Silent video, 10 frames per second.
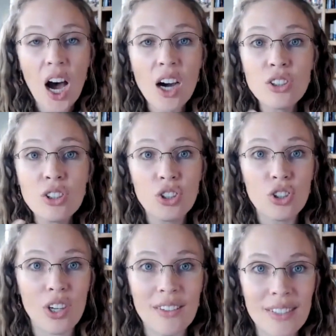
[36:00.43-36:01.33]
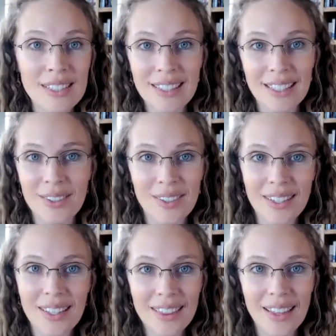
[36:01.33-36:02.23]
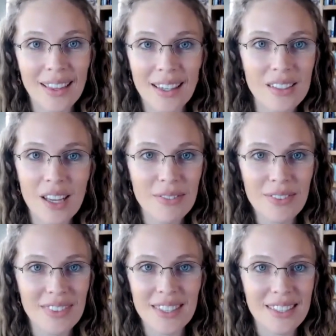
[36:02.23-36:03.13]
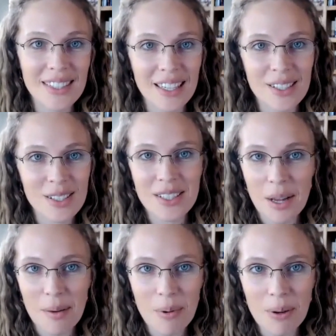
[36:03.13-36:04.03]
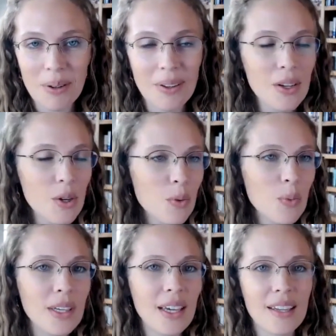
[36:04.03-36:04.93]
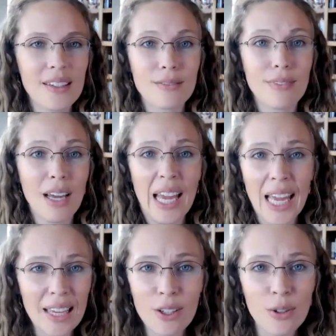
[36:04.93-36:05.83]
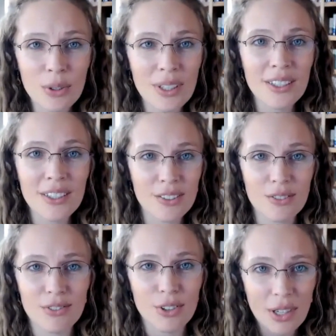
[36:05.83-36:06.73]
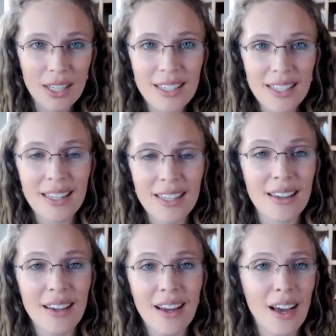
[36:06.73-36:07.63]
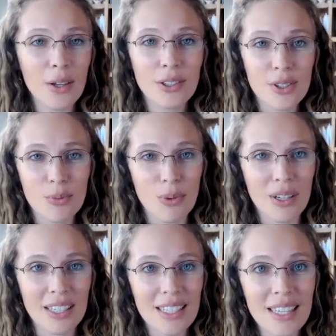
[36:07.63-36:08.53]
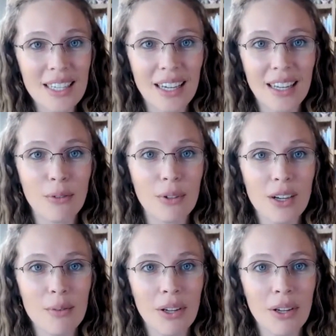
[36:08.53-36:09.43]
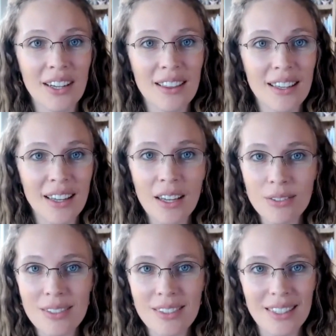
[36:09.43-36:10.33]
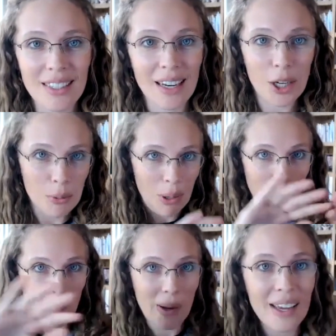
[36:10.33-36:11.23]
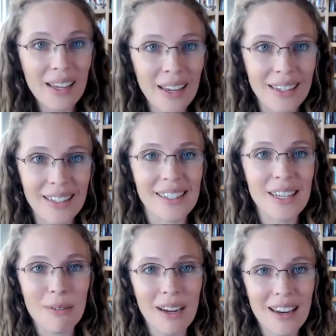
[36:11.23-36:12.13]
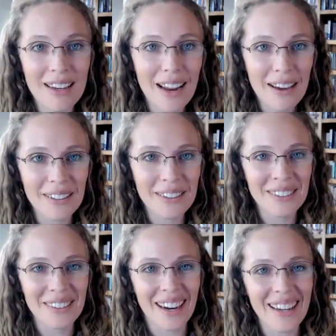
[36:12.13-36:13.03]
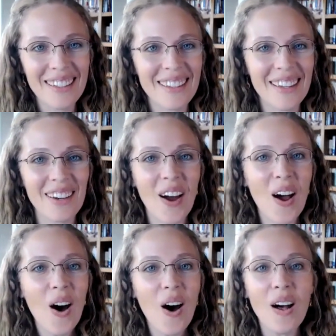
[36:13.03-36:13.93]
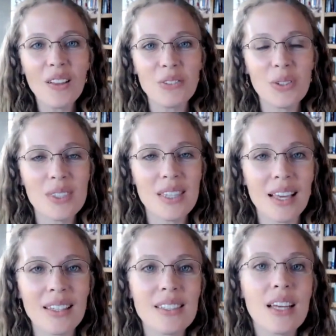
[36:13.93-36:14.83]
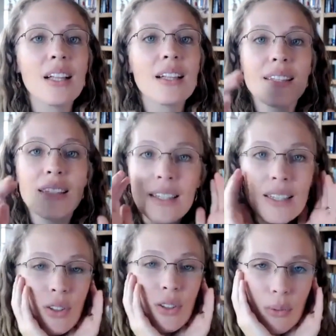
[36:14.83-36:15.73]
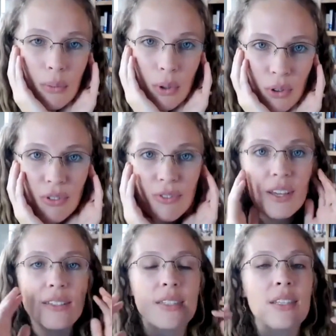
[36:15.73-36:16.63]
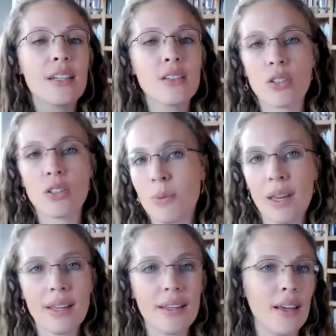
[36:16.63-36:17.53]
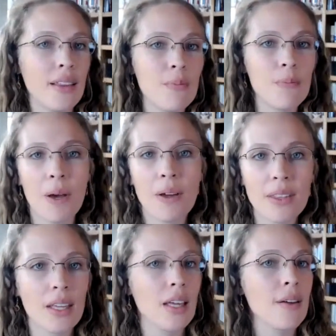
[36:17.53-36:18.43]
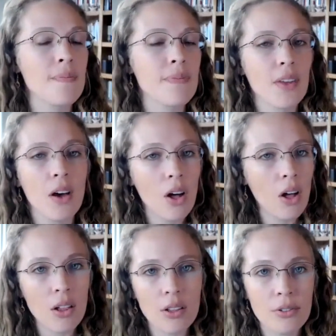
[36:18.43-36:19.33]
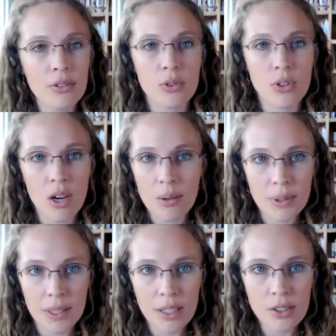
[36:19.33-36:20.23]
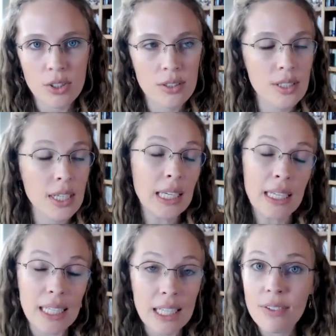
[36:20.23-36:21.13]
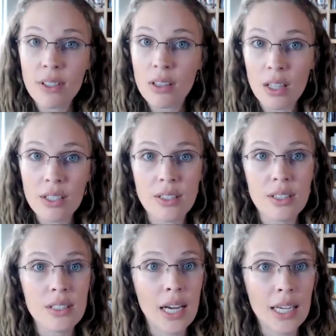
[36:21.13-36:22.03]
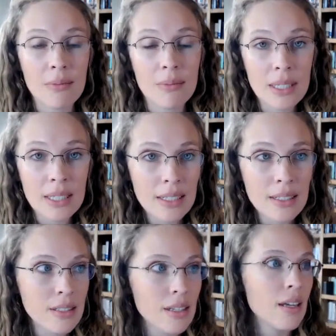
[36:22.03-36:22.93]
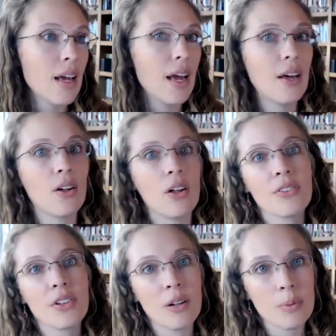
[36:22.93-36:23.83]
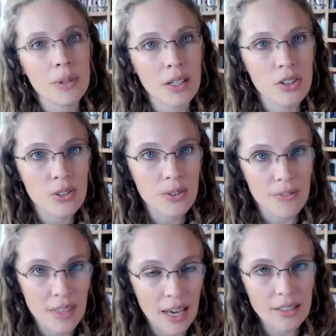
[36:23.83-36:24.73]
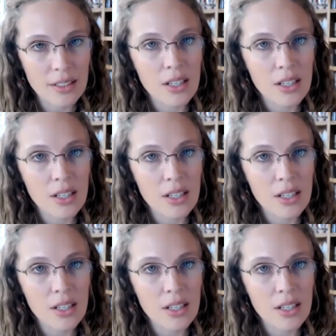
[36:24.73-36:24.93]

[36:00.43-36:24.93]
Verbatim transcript: hunger cravings, like you can eat the legs off of the kitchen table. We get hangry, cranky. I just want to eat. I don't care about anything else. Get out of my way. I need to eat right now, right? Like all of those things leading to the moon face, leading to the weight gain, the belly, all of those complications. It can even lead to diabetes and all of the complications of that.